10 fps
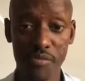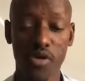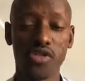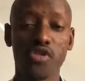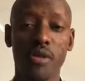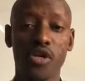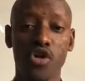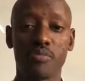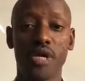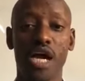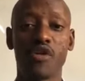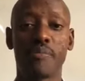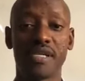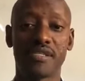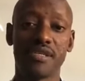because you might not be
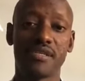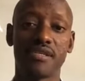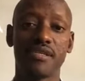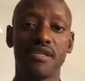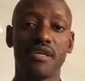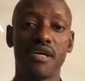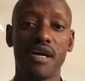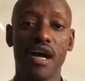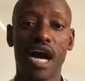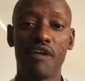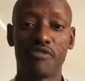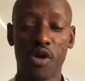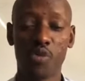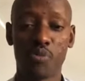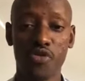100%
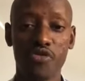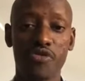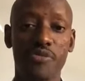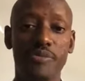fraud-proof,